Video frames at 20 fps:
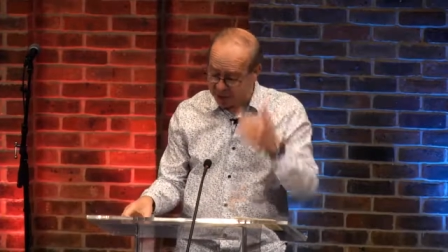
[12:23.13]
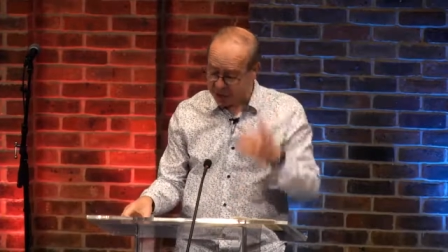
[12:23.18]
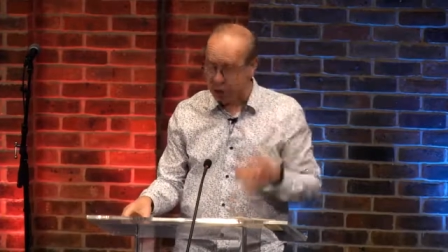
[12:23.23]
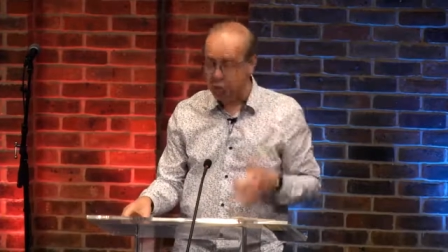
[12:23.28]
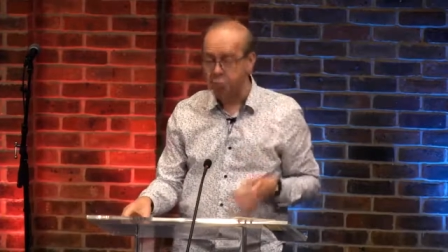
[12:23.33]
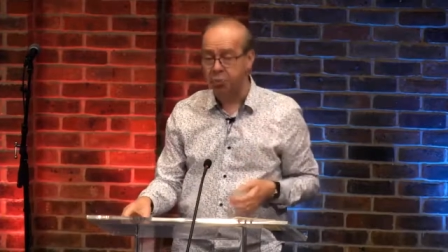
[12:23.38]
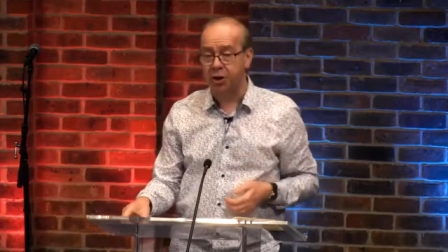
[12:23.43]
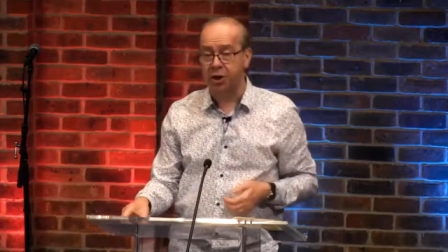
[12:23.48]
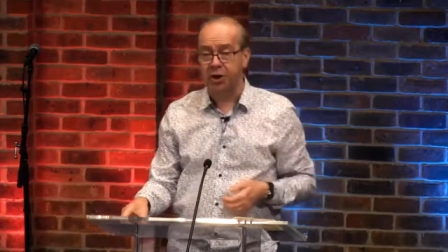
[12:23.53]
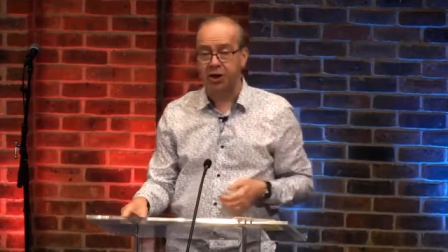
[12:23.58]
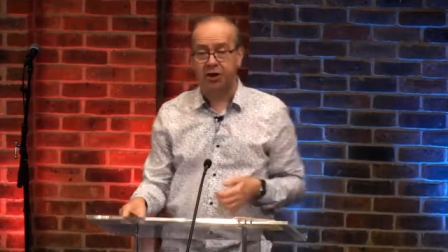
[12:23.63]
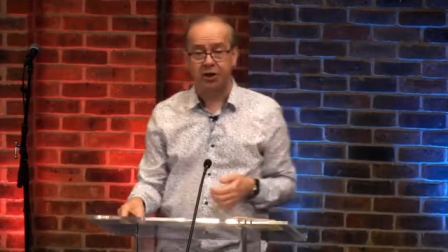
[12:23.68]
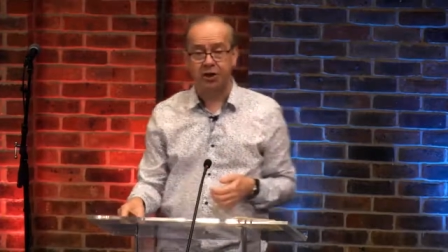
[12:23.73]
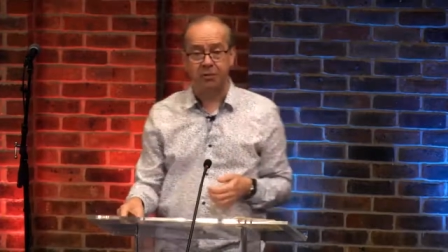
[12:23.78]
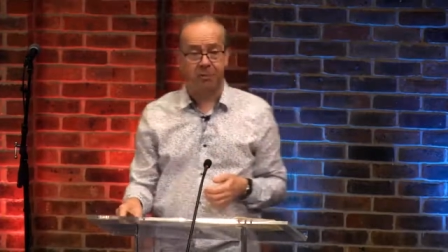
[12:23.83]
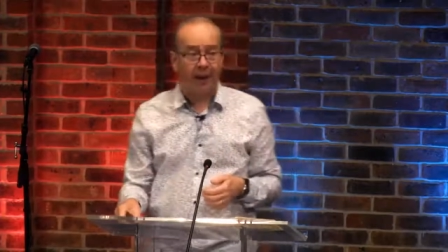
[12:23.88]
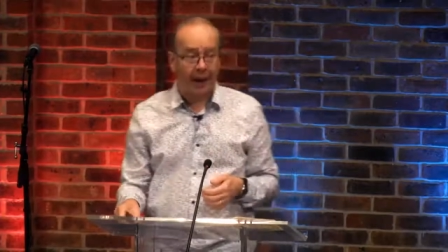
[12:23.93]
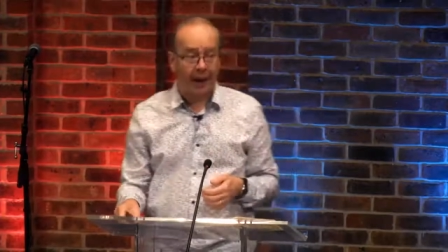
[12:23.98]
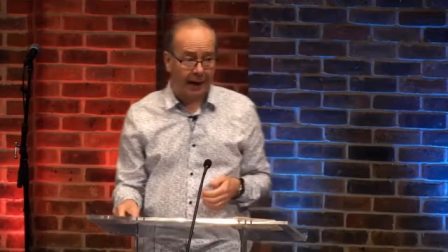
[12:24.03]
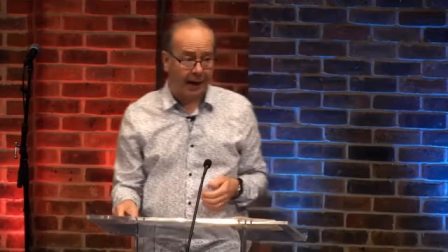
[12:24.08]
As you would
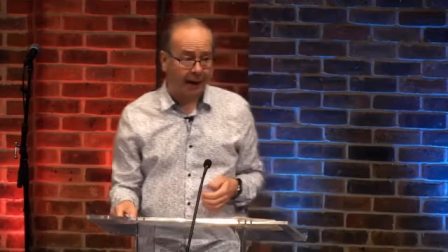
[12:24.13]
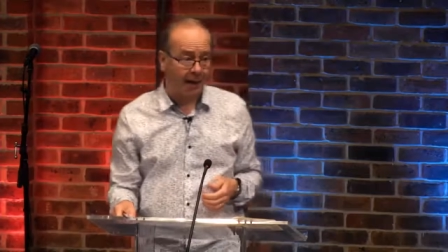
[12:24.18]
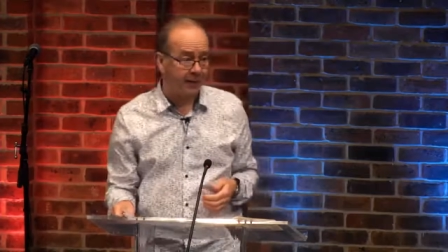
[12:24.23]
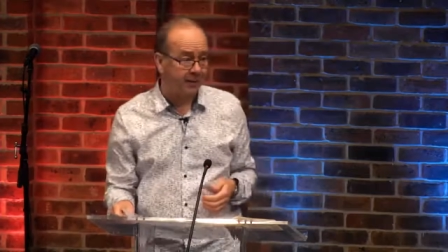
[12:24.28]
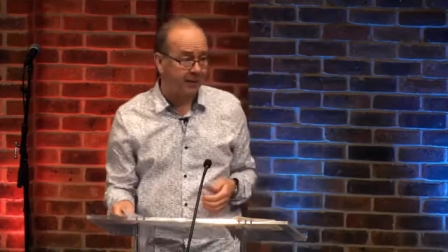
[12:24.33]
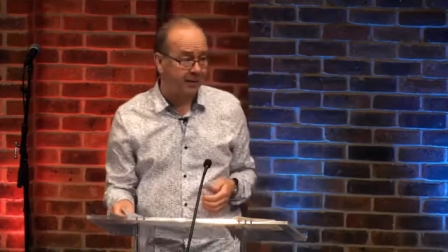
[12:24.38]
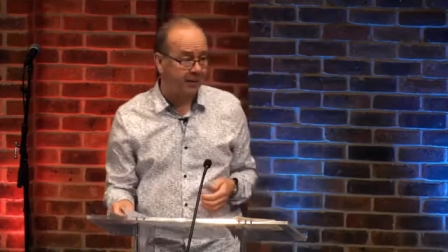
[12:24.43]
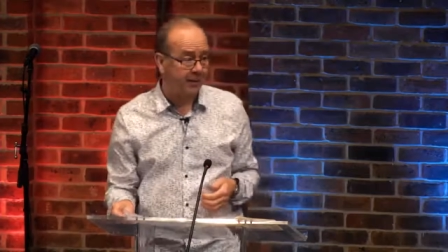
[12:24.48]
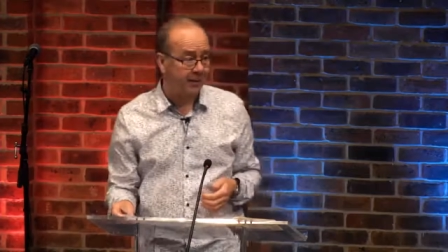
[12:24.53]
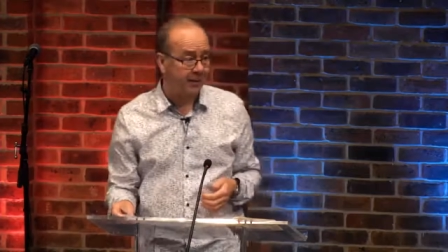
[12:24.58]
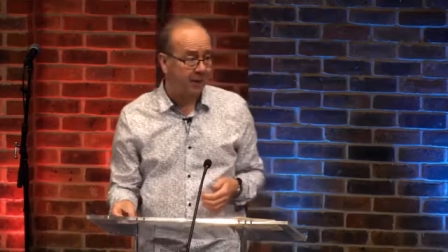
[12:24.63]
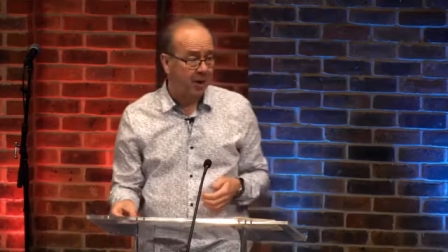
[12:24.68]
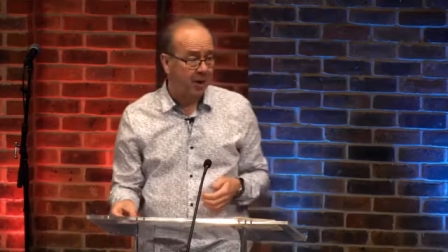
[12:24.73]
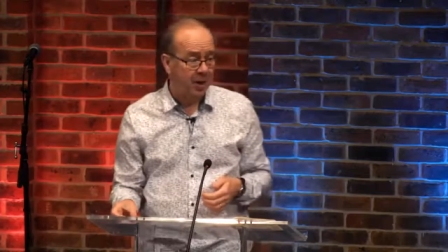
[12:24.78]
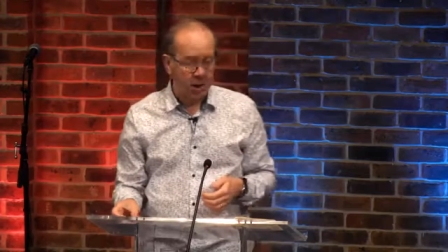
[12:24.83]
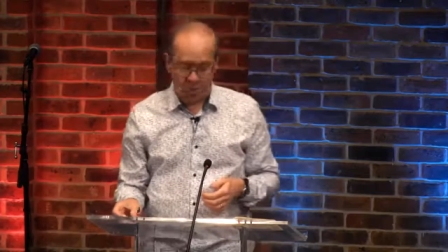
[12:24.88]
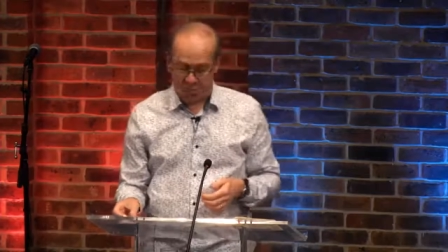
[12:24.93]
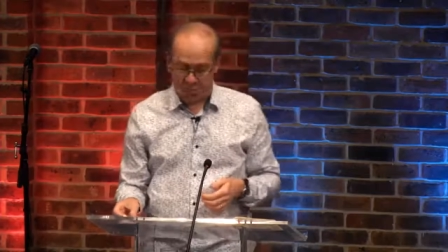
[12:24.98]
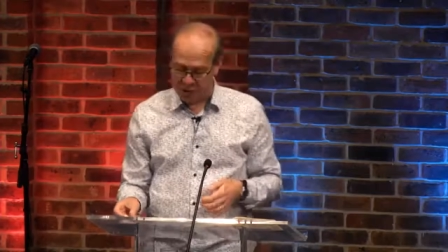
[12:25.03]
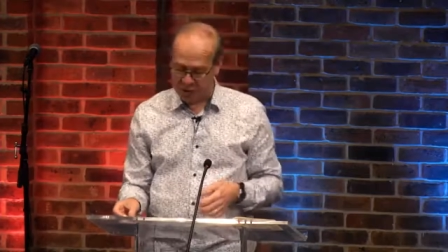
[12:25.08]
expect
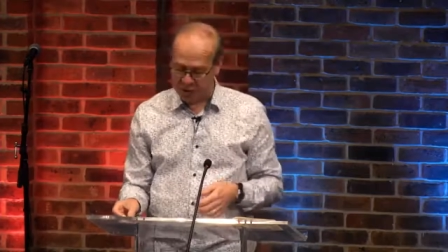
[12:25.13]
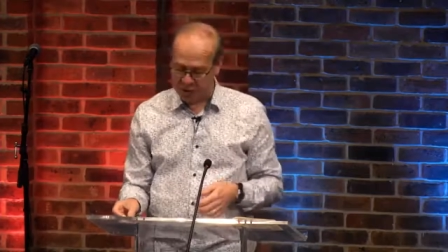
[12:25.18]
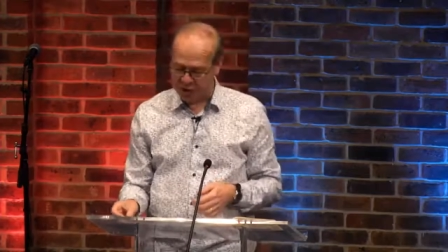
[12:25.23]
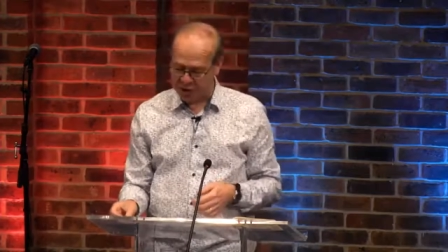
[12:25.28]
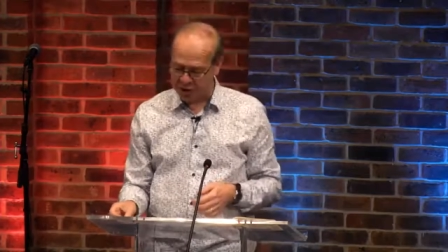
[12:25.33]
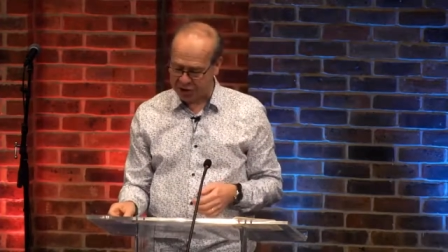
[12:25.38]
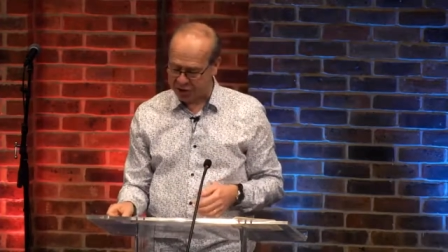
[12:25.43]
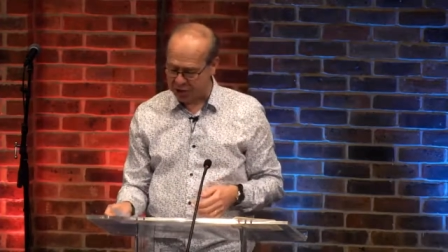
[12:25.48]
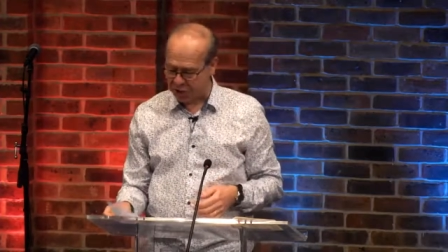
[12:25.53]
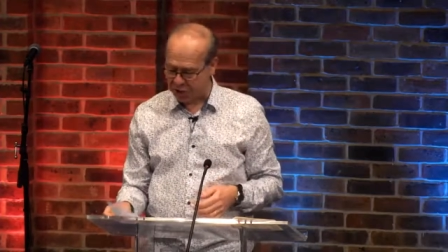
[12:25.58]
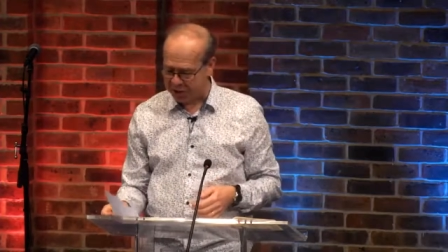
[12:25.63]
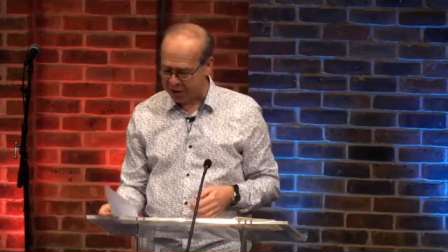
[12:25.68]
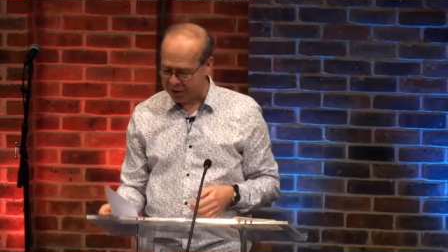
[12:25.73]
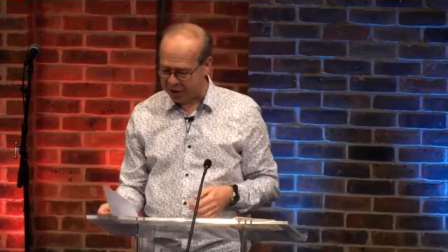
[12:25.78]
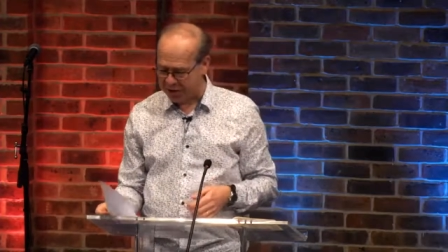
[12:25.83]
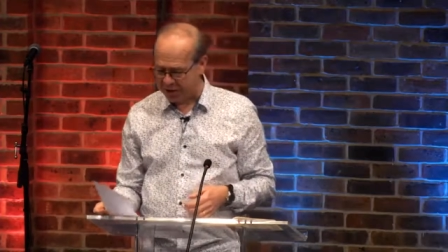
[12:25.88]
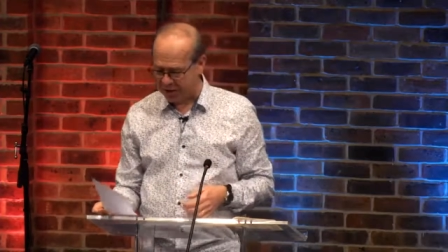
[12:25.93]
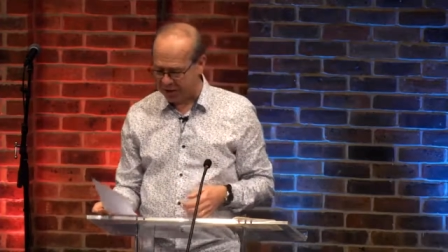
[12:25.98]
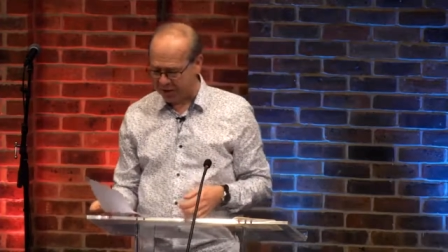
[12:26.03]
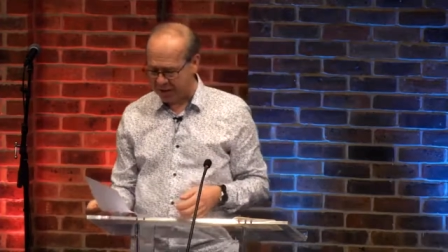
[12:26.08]
with this
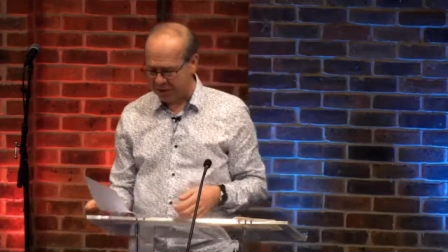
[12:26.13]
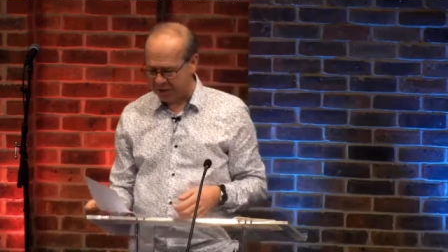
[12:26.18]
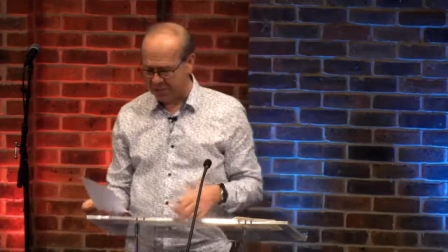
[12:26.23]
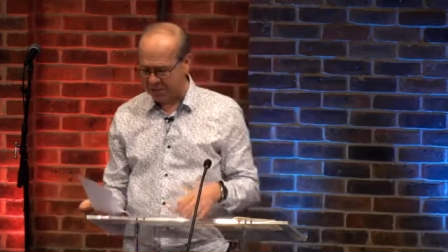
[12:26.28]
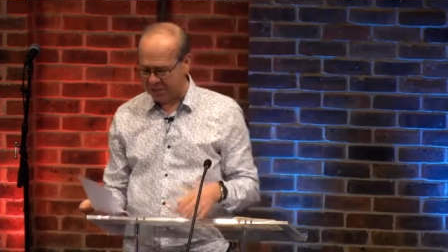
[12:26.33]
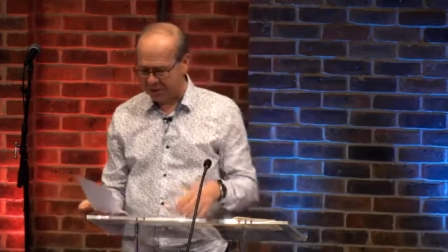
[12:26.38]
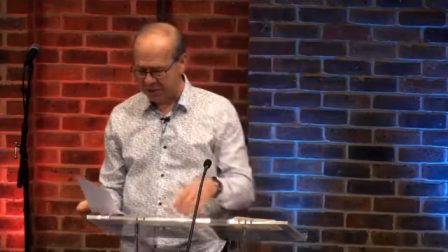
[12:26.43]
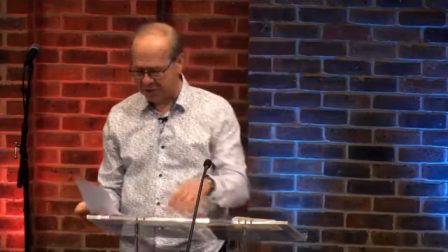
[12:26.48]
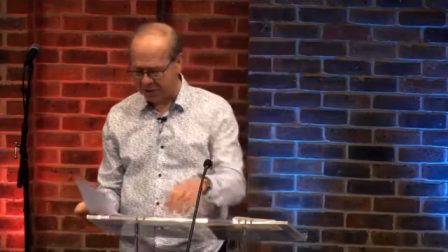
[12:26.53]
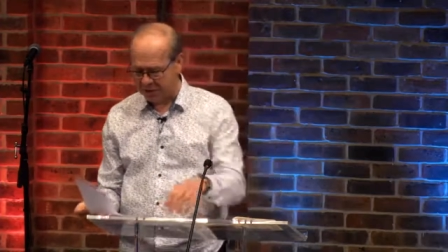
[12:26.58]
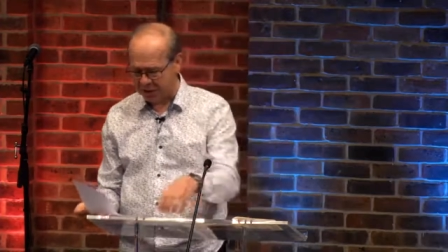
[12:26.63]
shocking statement,